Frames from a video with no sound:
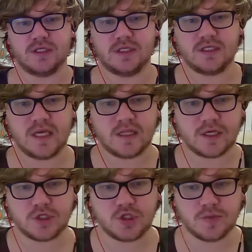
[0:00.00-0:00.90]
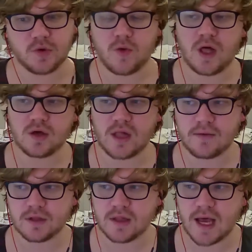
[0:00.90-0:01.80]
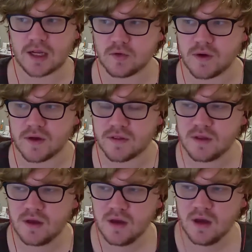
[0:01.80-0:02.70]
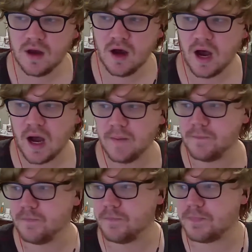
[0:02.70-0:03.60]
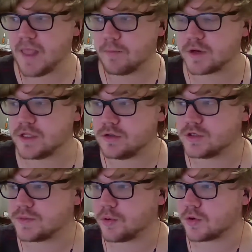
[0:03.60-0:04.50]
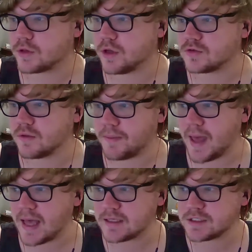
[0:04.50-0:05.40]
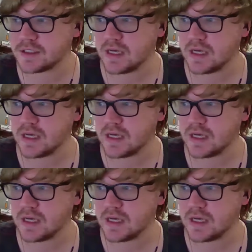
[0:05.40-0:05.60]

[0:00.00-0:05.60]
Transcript: did like super well in climbing the ladder with. And we're getting new support in Ghosts from the Past.